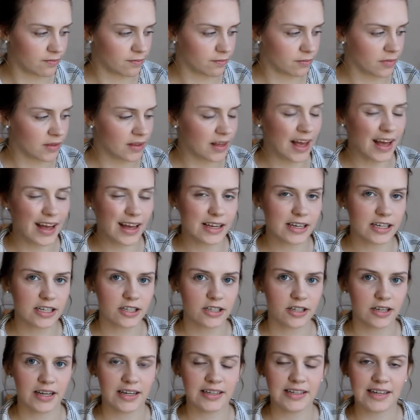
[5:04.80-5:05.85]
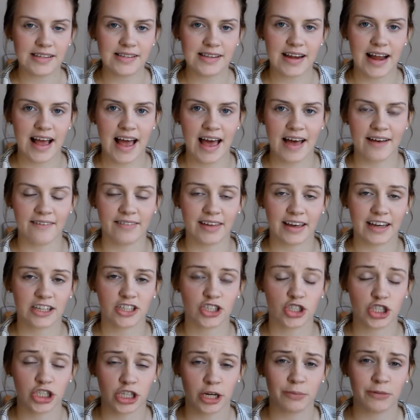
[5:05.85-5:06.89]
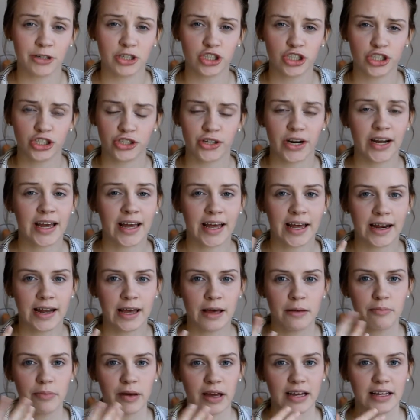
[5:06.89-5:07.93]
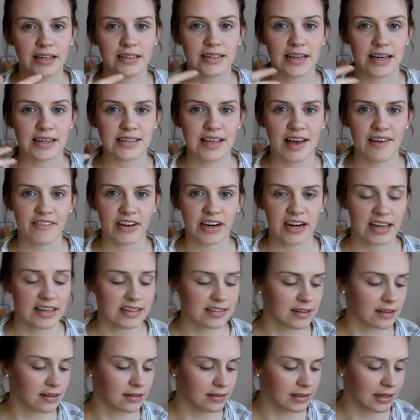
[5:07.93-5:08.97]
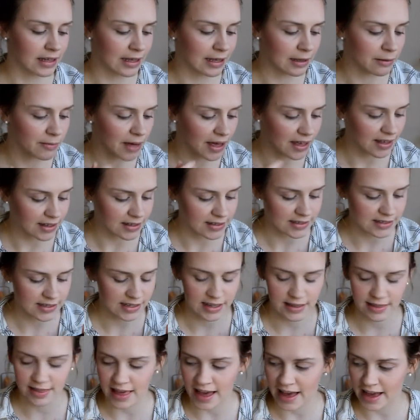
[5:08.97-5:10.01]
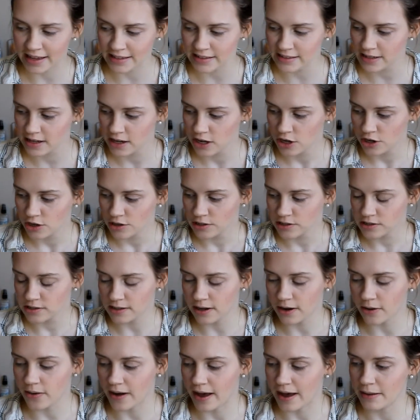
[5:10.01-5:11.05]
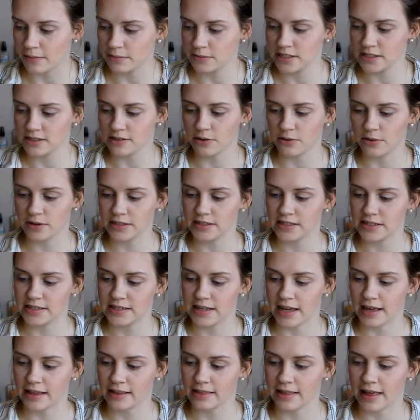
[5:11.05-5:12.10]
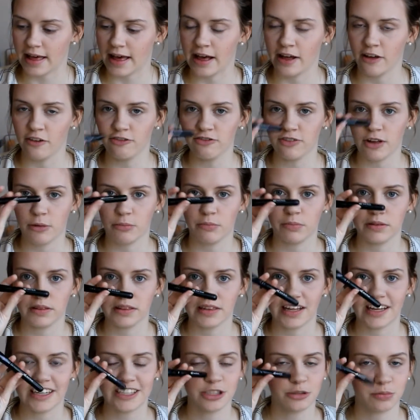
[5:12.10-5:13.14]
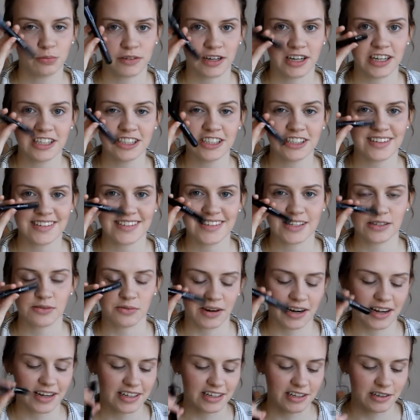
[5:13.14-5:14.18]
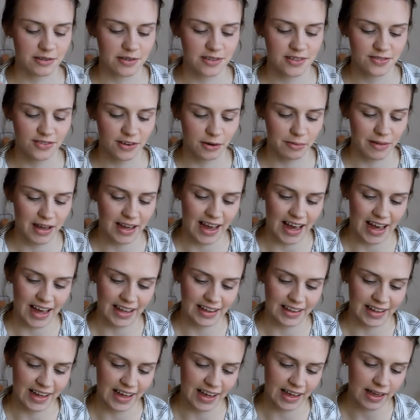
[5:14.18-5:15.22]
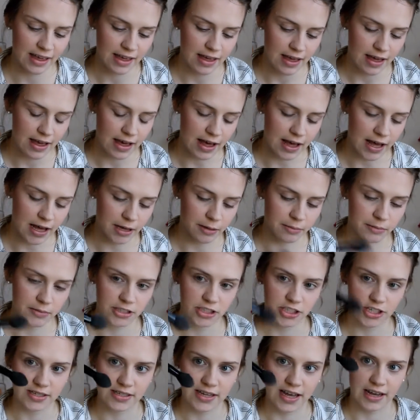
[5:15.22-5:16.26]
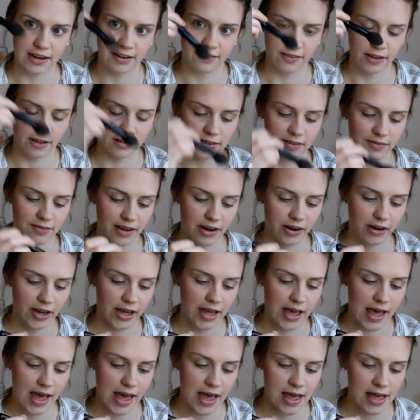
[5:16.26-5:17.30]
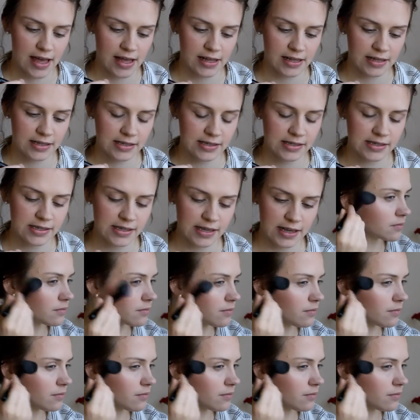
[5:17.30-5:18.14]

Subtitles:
not, it doesn't have like shimmer straight in it, but it does have a nice gleam. I can see that. So I'm just going to take the e.l.f. blush brush. This is what I use for my highlight, just kind of on the very ends.